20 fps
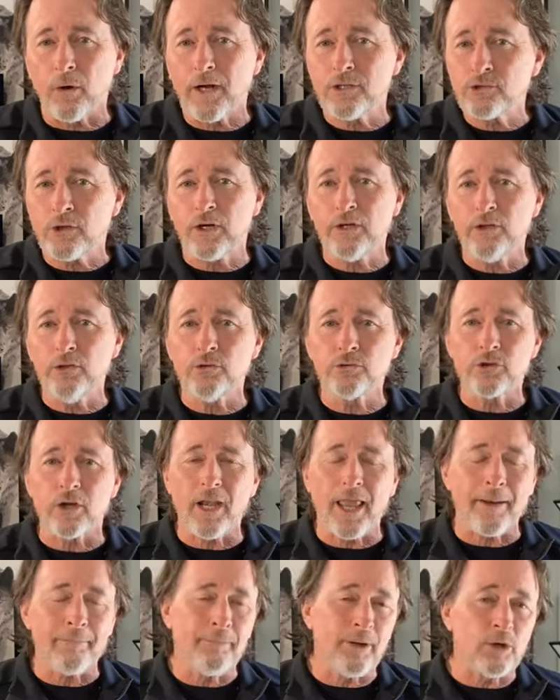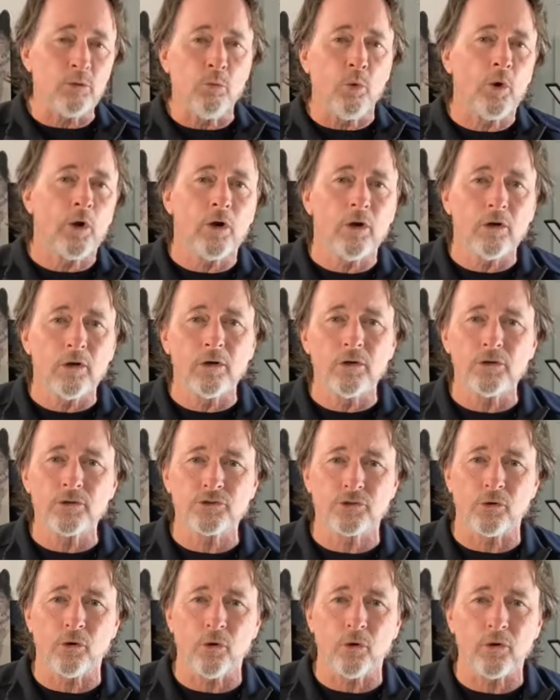or I try to use a lot of big
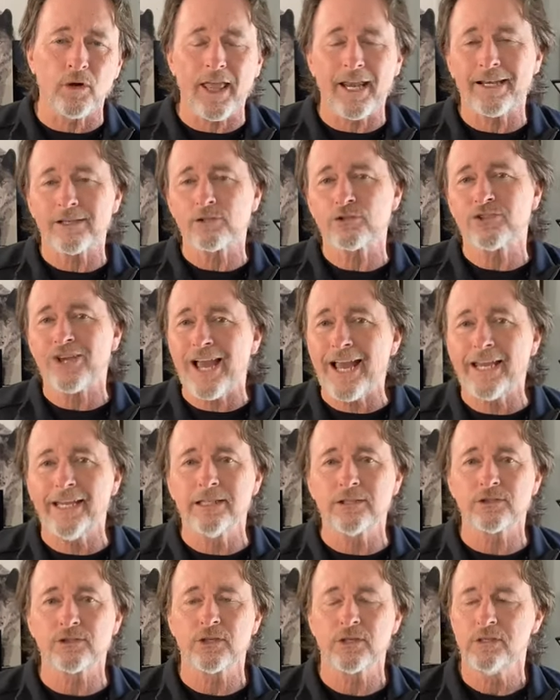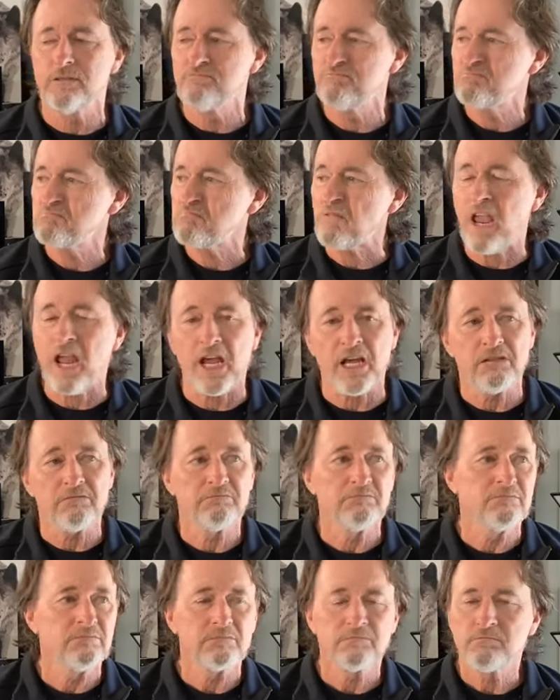words or a lot of science,
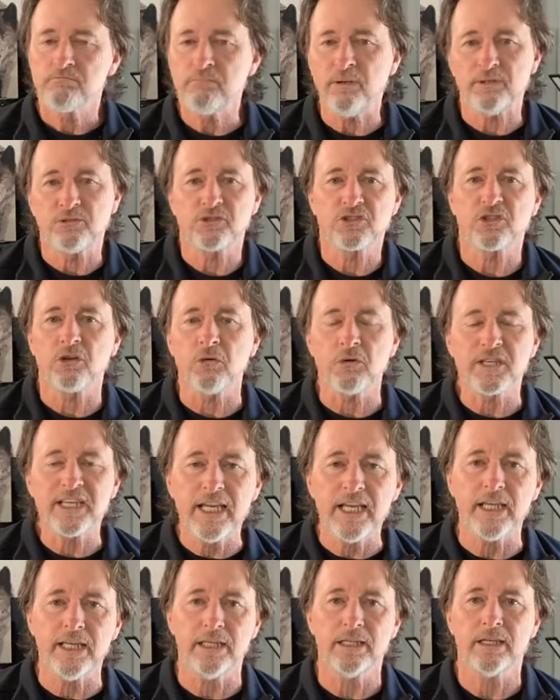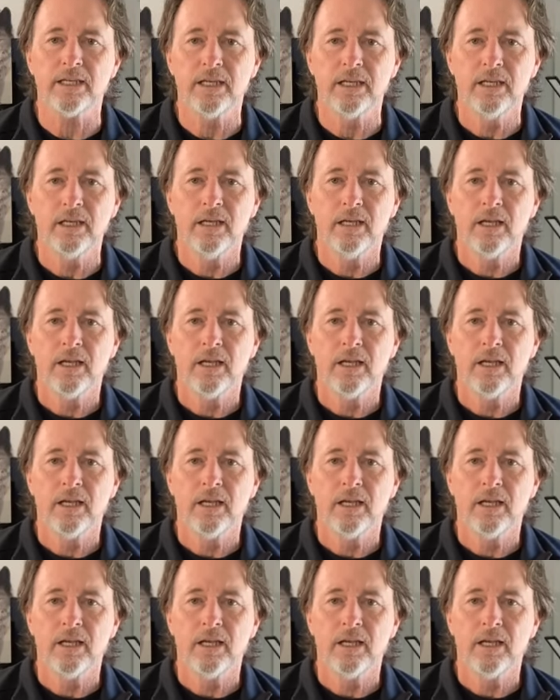people just don't get it.